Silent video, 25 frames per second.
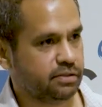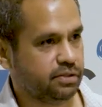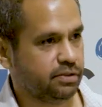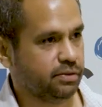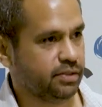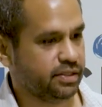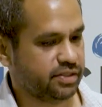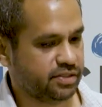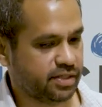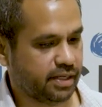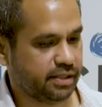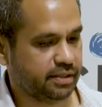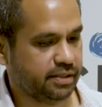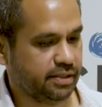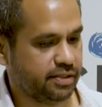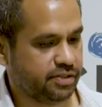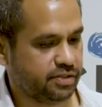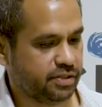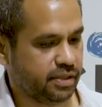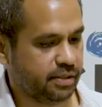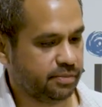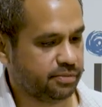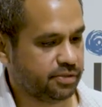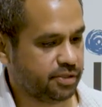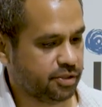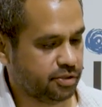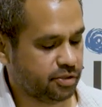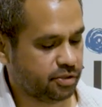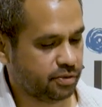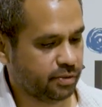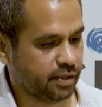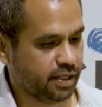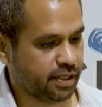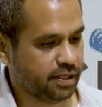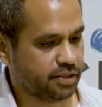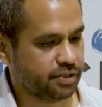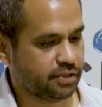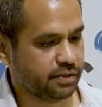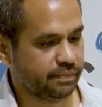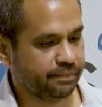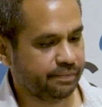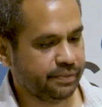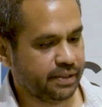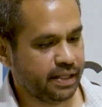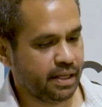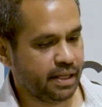to exactly the same situation.